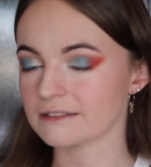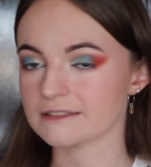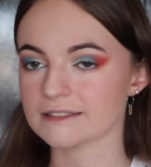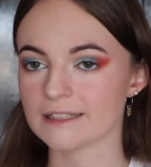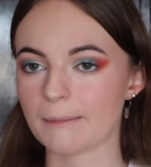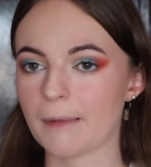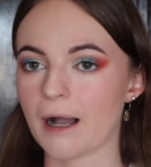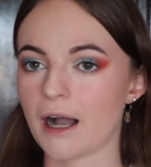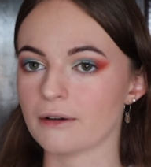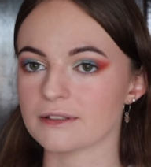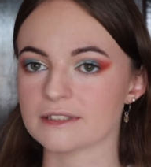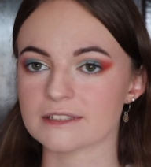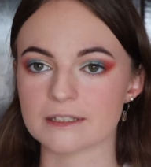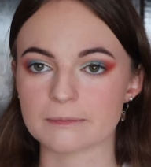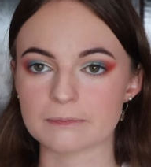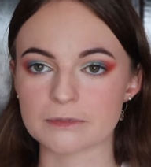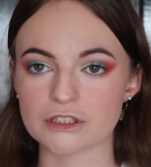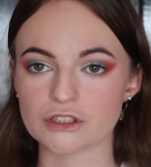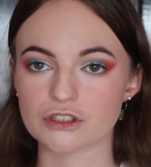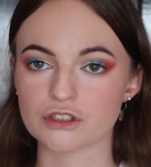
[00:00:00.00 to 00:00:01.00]
Somehow it
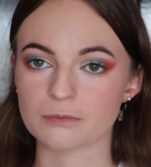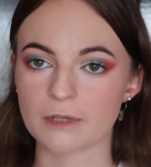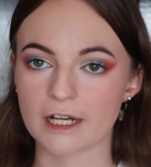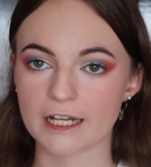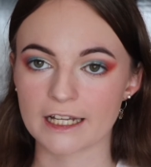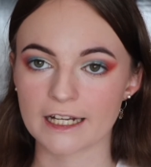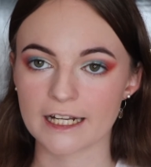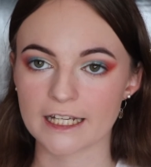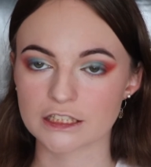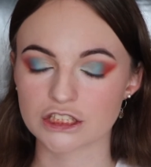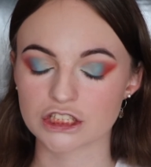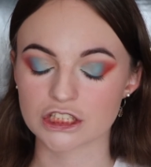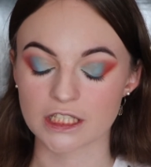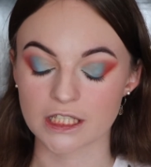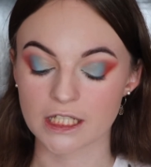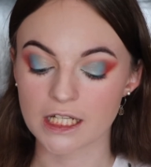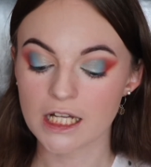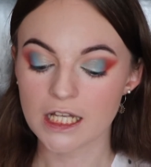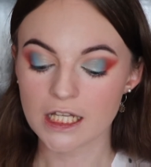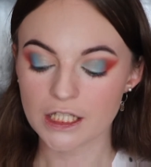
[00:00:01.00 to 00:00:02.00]
slipped into my collection.